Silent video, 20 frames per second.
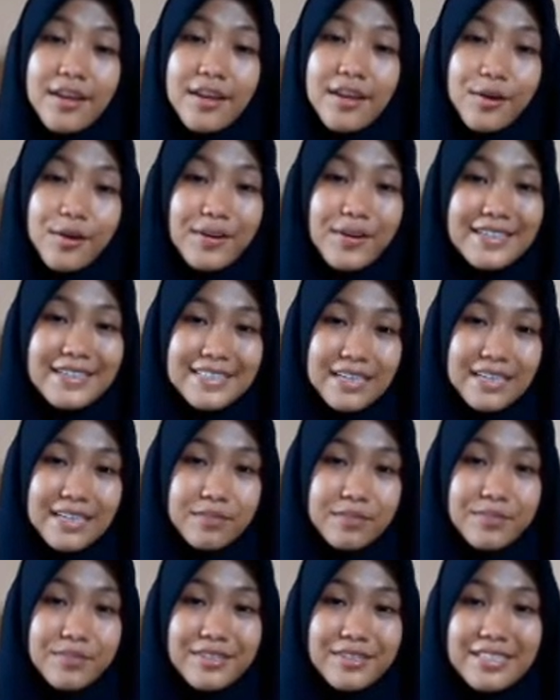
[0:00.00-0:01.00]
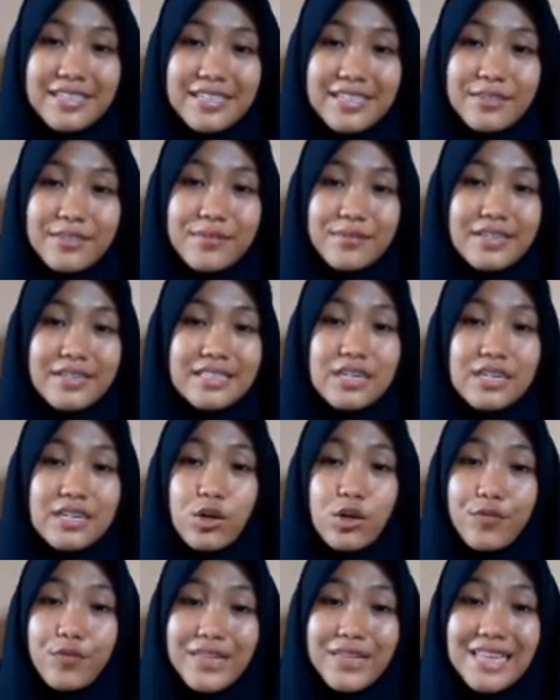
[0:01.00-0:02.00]
No one can predict when the
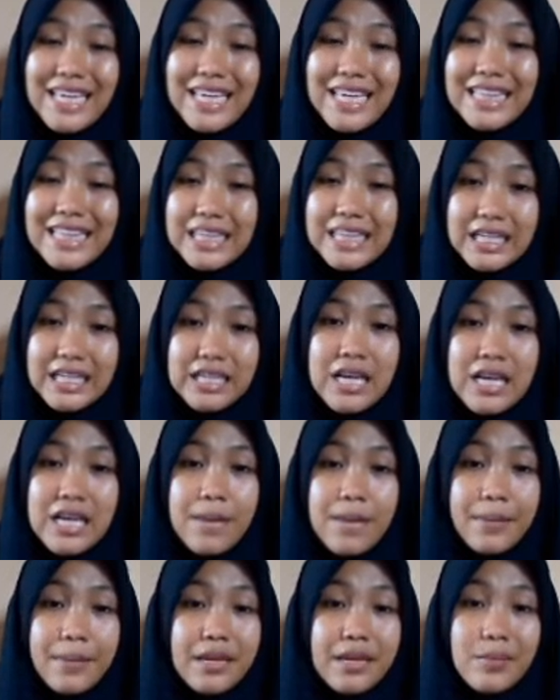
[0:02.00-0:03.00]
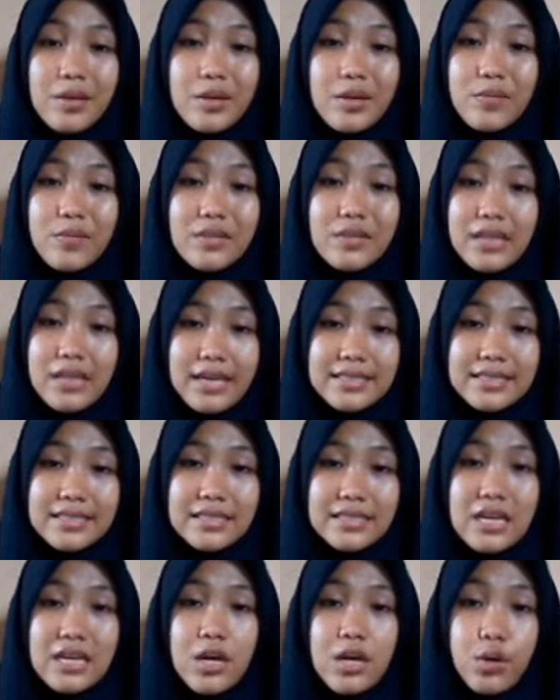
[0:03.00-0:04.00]
COVID-19 pandemic will end.
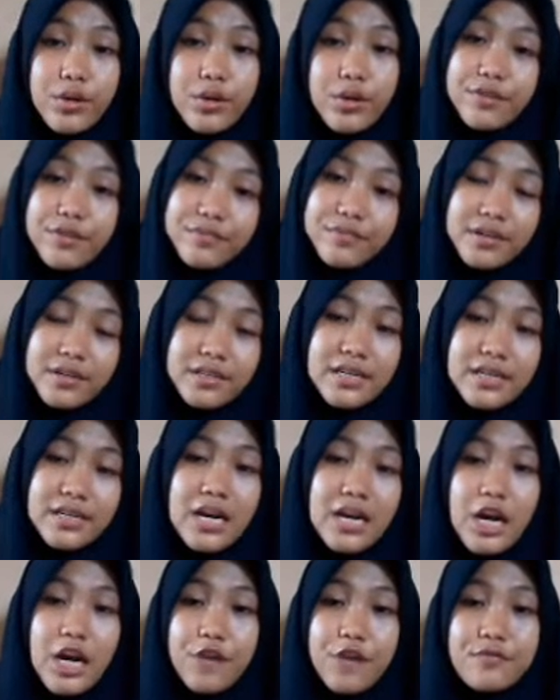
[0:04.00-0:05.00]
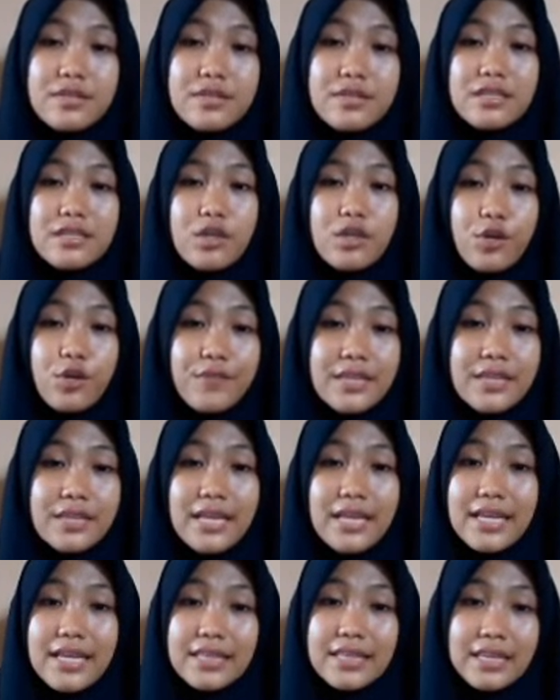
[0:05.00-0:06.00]
However, after the
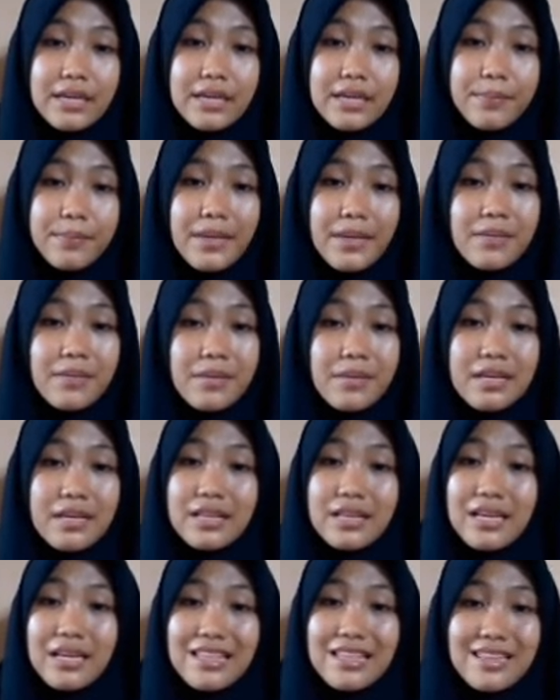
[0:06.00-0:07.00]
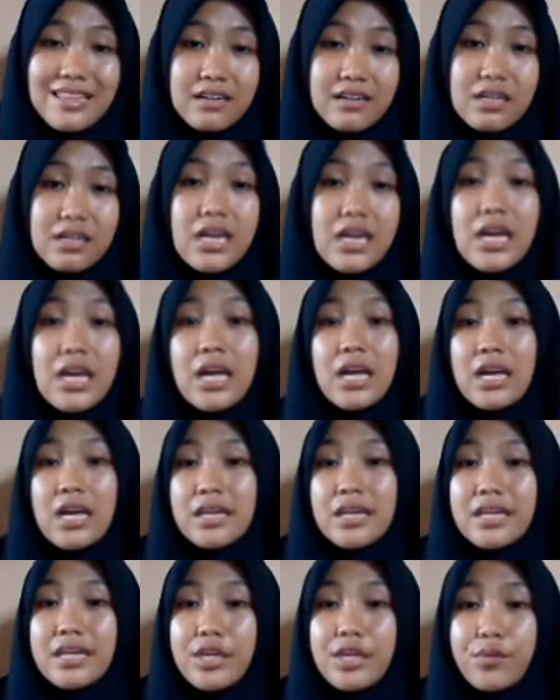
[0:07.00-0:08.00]
COVID-19 pandemic later,
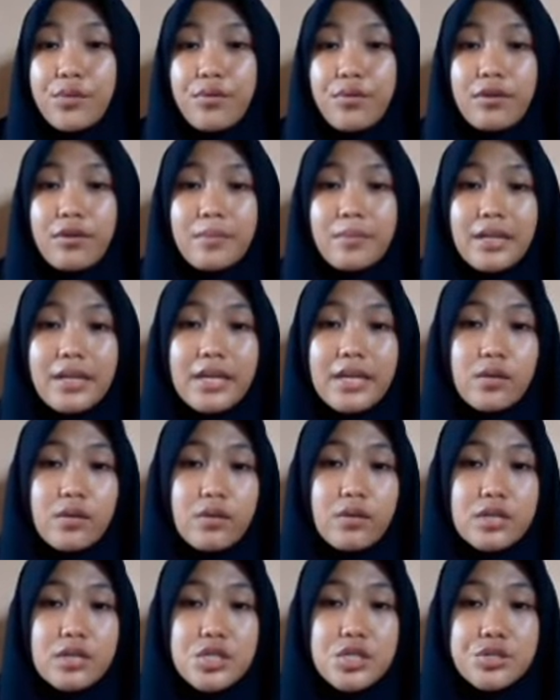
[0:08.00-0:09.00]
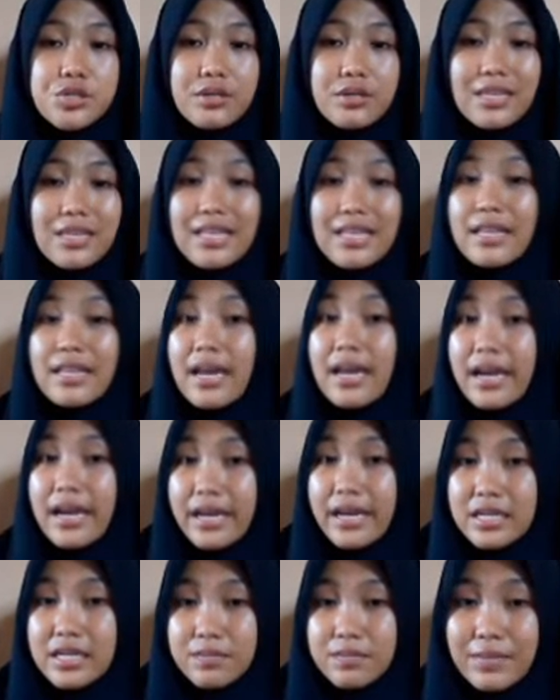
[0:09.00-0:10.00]
the new normal education that
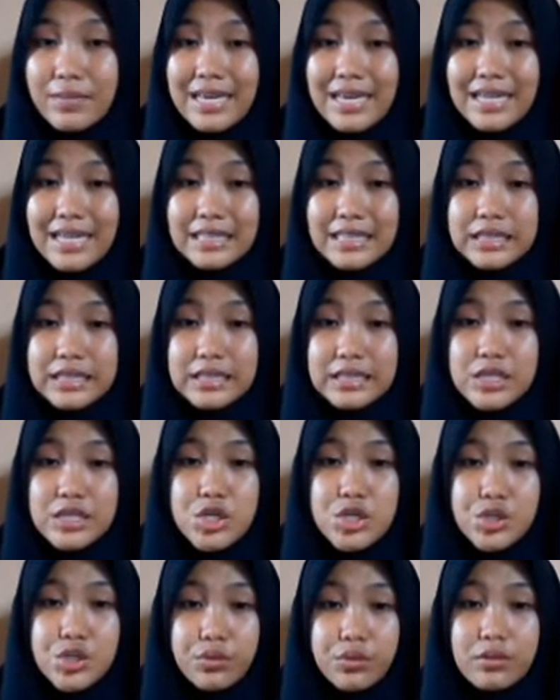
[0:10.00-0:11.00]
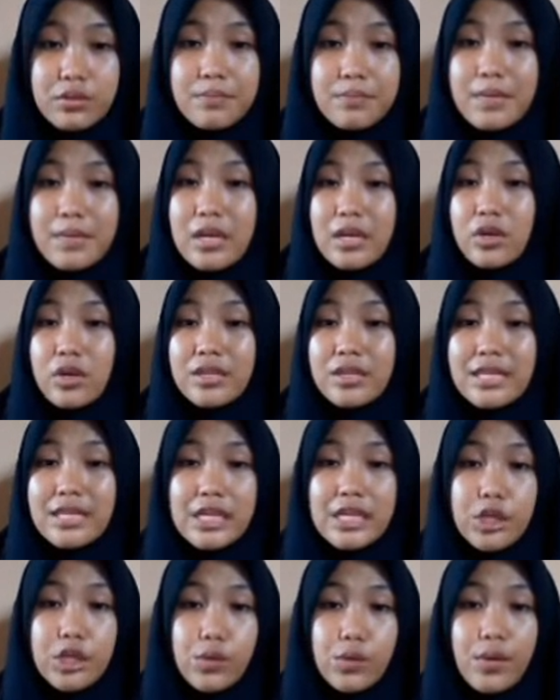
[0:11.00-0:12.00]
has begun should be
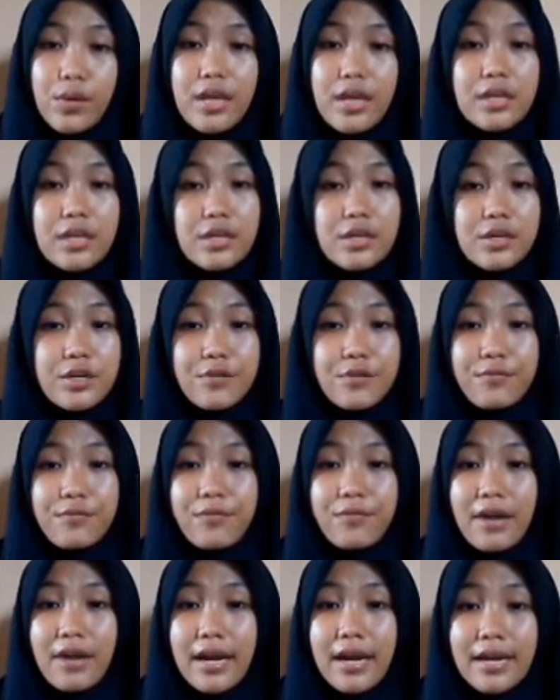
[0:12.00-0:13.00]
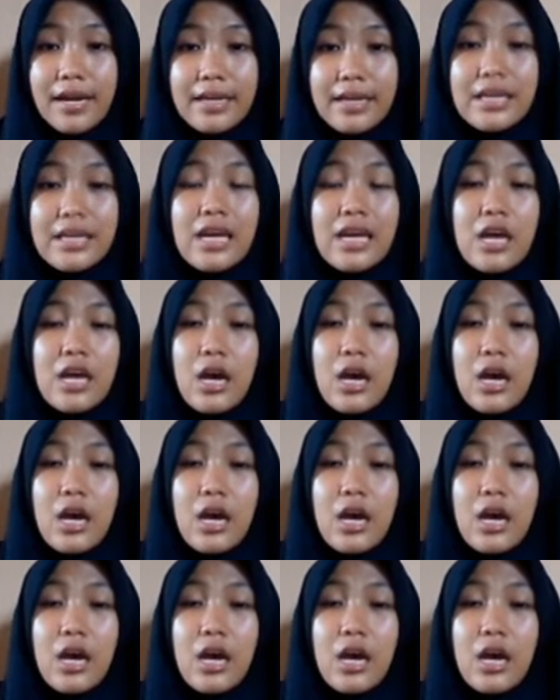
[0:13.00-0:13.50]
continued and refined